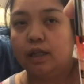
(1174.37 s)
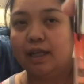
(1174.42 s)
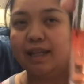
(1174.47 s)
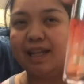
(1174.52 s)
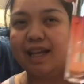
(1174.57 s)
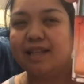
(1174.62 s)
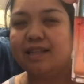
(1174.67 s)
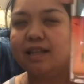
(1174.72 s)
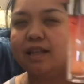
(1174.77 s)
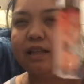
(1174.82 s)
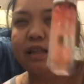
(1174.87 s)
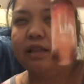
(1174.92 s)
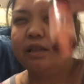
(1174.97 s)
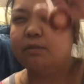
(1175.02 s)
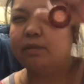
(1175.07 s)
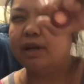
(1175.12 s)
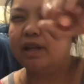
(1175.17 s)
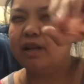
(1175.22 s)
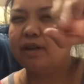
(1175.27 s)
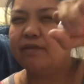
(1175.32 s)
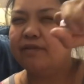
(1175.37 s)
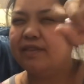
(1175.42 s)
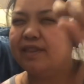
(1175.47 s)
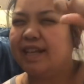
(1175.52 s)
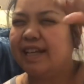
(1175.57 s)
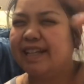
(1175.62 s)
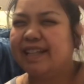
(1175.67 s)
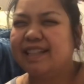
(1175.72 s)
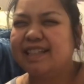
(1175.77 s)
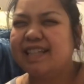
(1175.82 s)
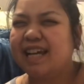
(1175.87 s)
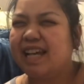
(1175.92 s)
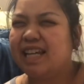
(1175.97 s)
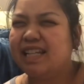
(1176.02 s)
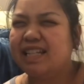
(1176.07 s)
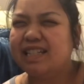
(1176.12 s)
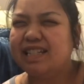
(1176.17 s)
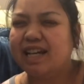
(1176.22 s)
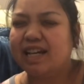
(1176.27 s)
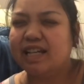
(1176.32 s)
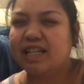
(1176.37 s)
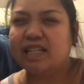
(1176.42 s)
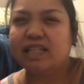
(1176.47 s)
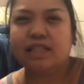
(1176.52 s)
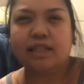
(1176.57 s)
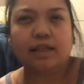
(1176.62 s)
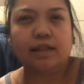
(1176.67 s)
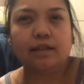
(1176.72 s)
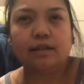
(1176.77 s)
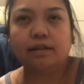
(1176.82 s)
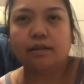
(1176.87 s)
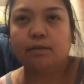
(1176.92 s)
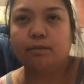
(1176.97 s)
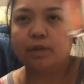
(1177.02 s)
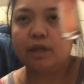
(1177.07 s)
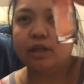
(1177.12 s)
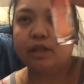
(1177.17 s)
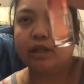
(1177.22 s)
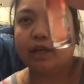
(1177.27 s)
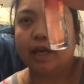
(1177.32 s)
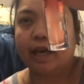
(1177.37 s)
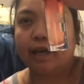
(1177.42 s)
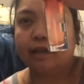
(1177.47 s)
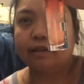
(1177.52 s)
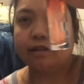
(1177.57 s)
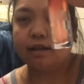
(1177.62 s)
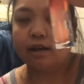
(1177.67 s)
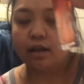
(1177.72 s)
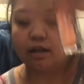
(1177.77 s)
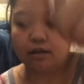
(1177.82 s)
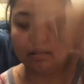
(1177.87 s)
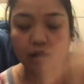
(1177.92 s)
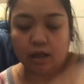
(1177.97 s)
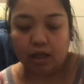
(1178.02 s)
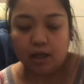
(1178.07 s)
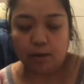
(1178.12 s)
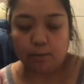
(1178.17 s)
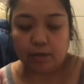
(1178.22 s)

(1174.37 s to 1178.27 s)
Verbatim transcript: it has a little bit of like a tiny tiny tint but you can't tell